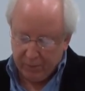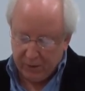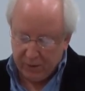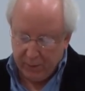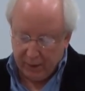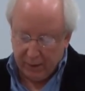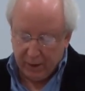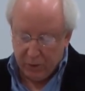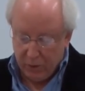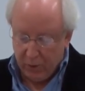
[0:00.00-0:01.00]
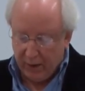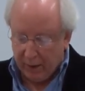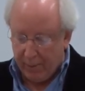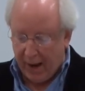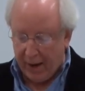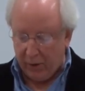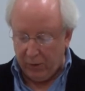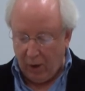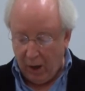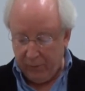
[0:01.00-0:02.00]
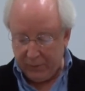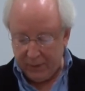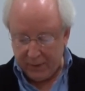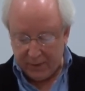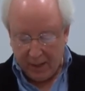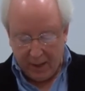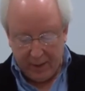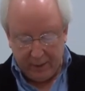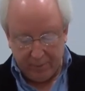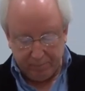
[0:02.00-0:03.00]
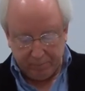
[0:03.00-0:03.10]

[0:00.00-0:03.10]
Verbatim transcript: spilling you and the Packard off to the side?